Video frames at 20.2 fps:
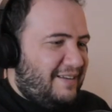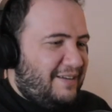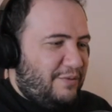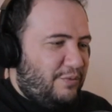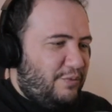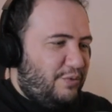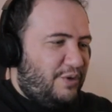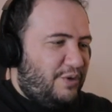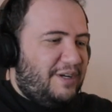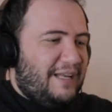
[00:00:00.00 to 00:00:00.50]

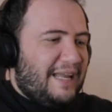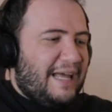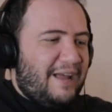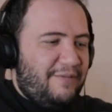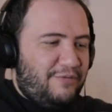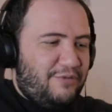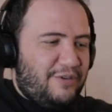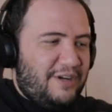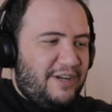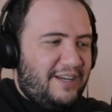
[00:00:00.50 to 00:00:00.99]
we're
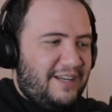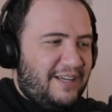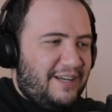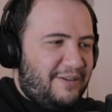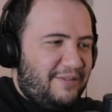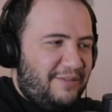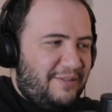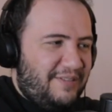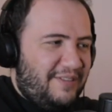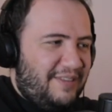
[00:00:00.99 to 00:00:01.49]
live right
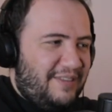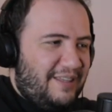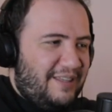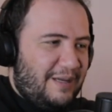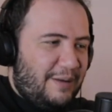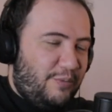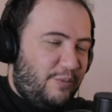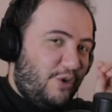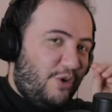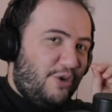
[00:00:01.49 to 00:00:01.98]
now.
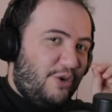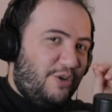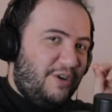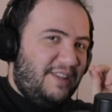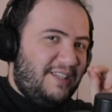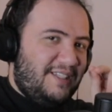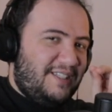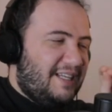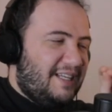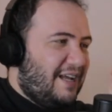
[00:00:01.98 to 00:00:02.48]
I'm
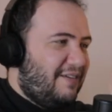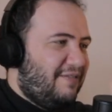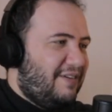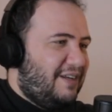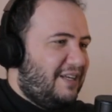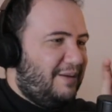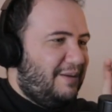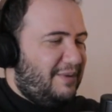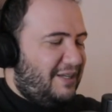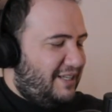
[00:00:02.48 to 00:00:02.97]
recording this live, and
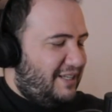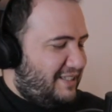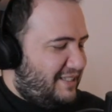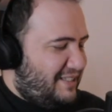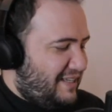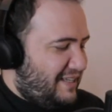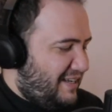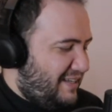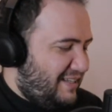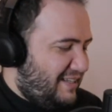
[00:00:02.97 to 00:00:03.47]
Emily is
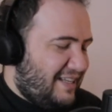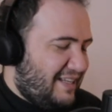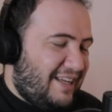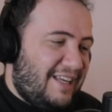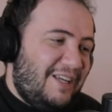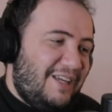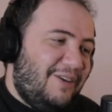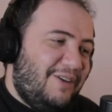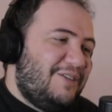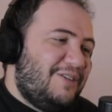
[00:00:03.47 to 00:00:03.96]
saying like
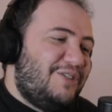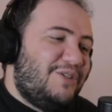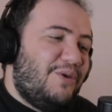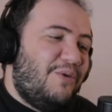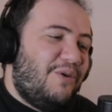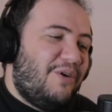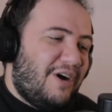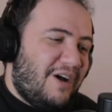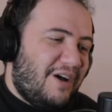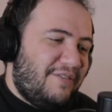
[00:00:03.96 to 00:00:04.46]
he looks
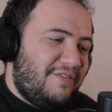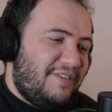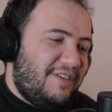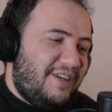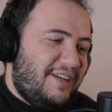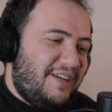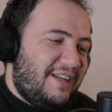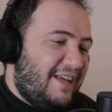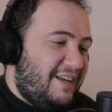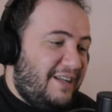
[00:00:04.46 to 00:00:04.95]
so
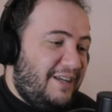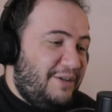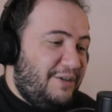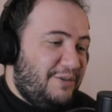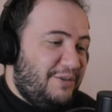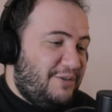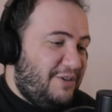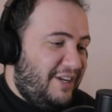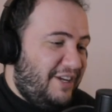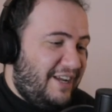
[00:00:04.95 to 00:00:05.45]
confident, and I
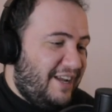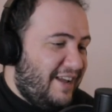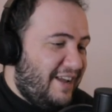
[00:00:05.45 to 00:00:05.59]
agree.